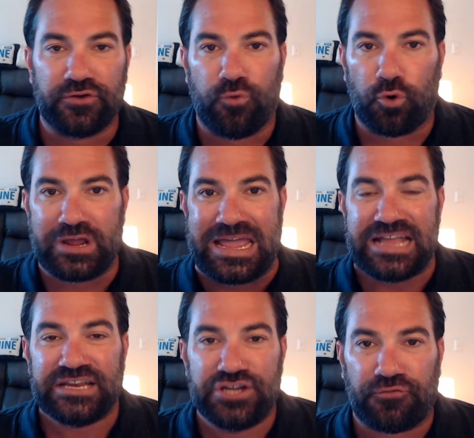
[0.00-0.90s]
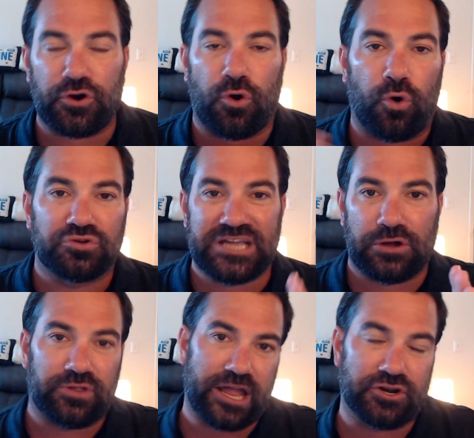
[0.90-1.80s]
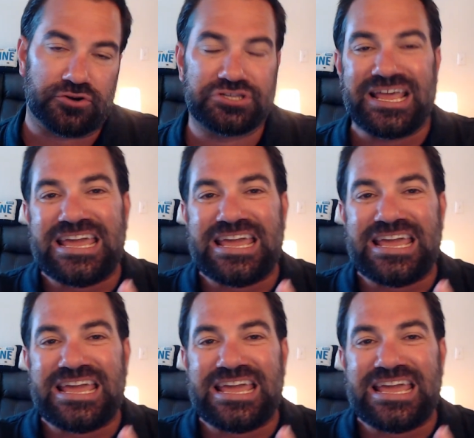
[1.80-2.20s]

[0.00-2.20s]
40 different wholesale lenders.